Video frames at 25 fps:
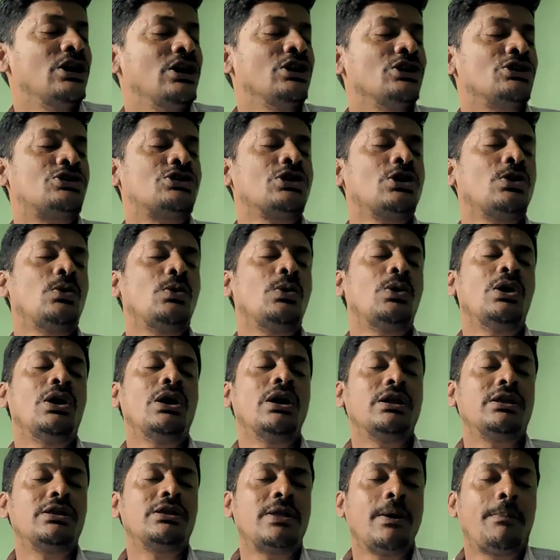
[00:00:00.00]
So
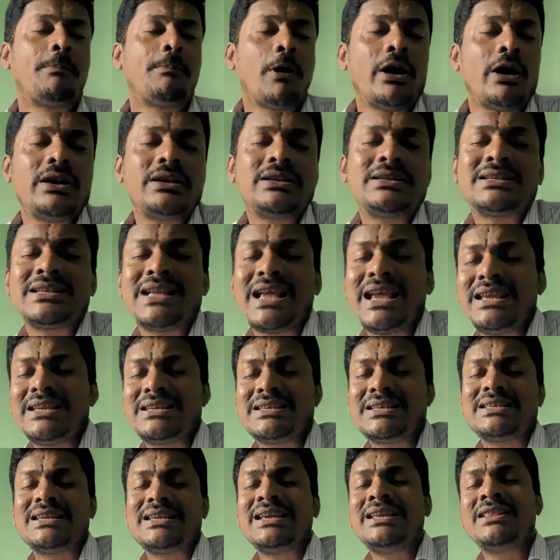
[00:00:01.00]
the poet
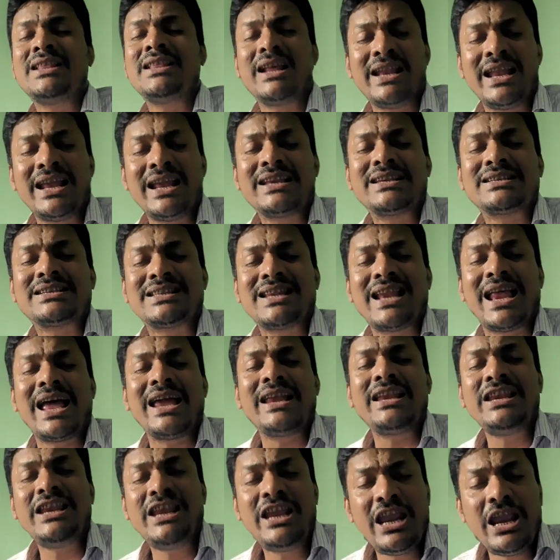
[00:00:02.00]
says in the next
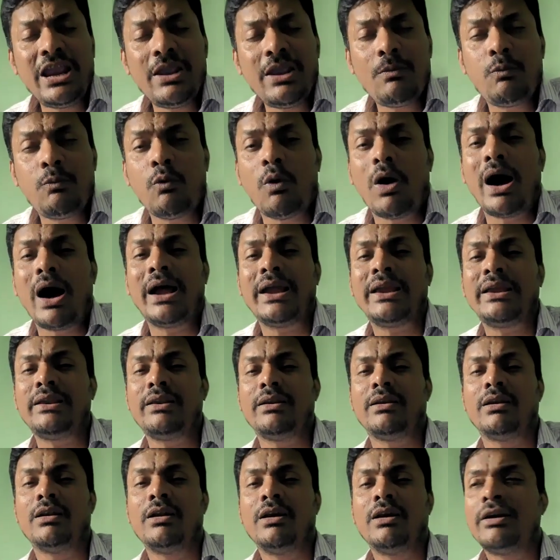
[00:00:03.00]
line, give
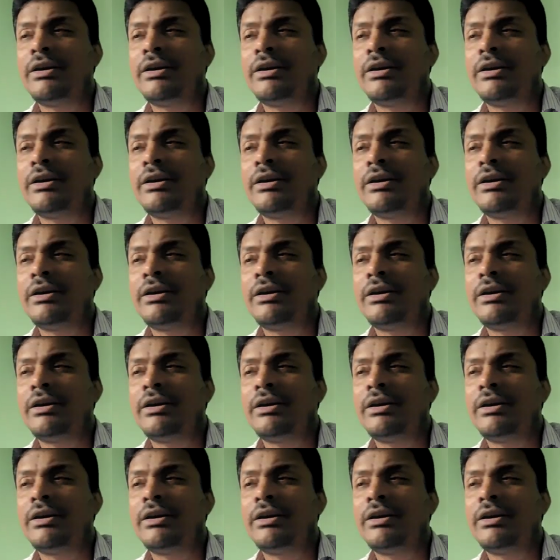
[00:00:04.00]
wine,